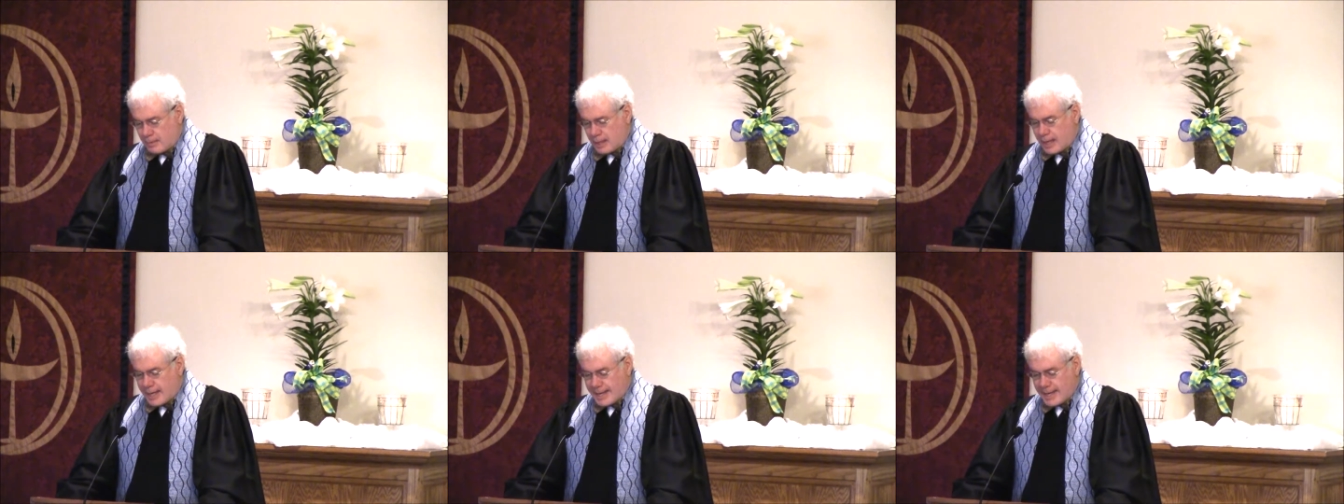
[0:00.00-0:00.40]

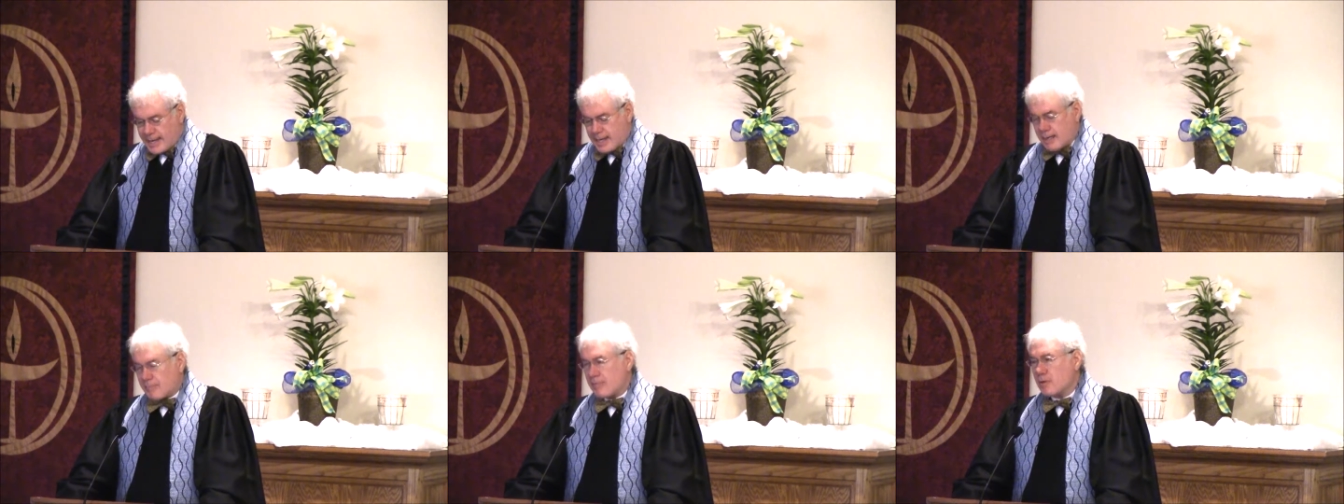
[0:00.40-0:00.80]
I
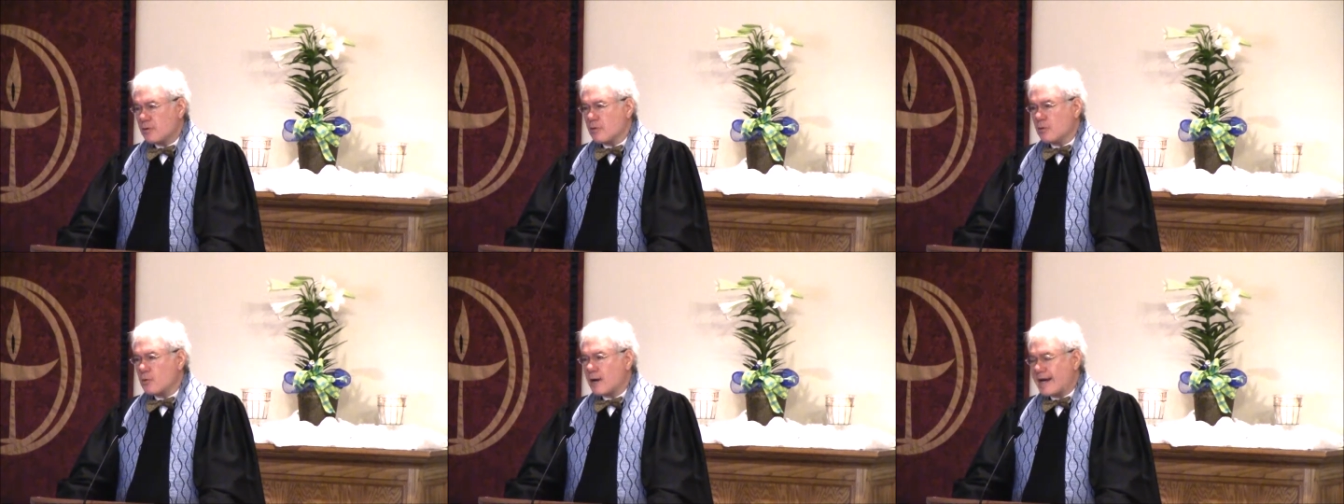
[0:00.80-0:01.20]
am
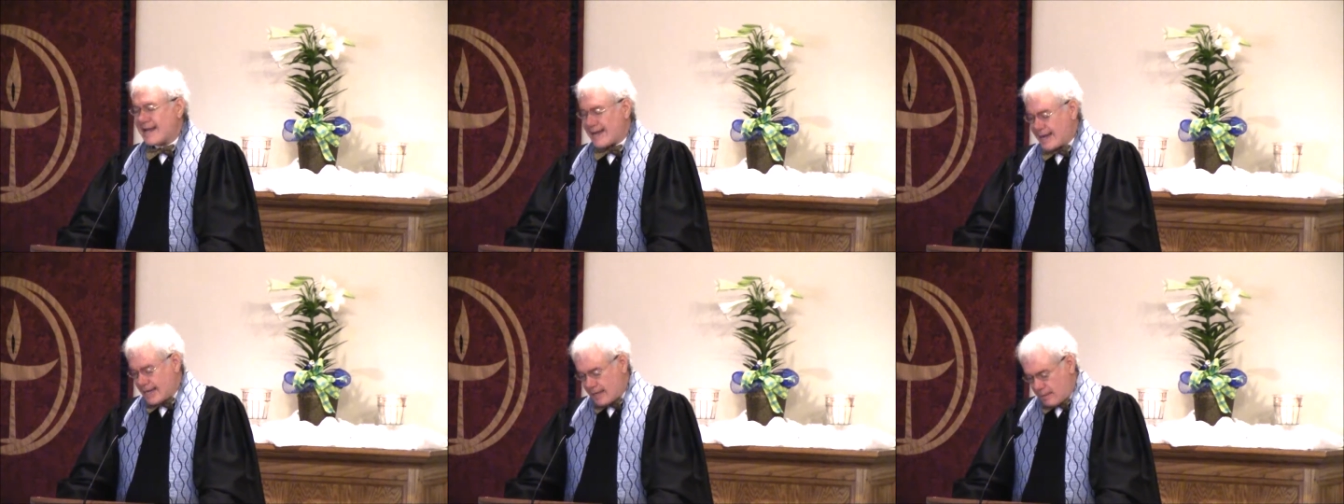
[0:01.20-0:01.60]
who I
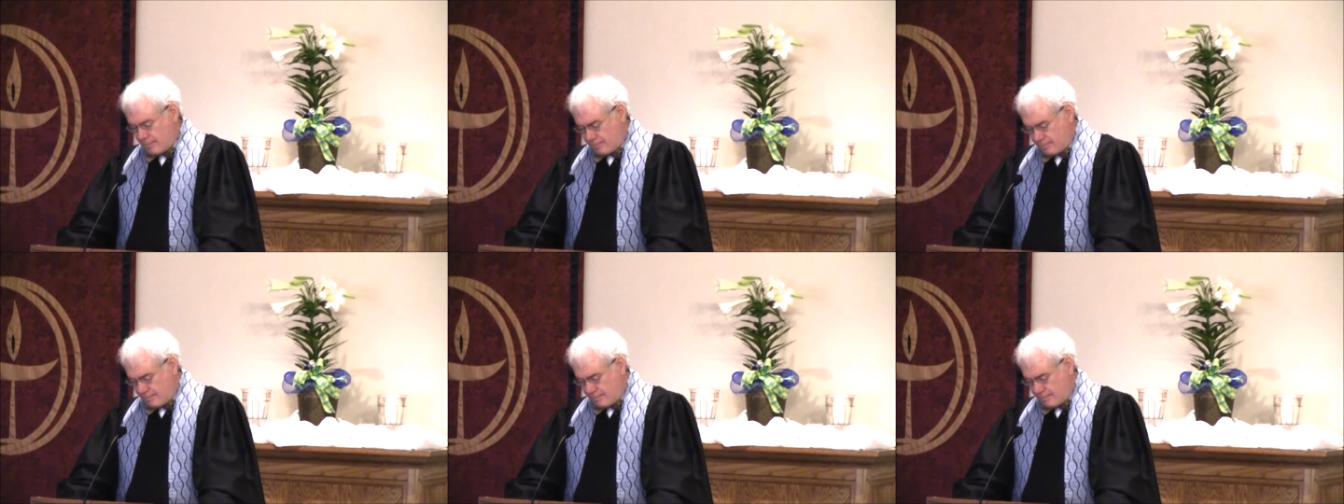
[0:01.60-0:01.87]
am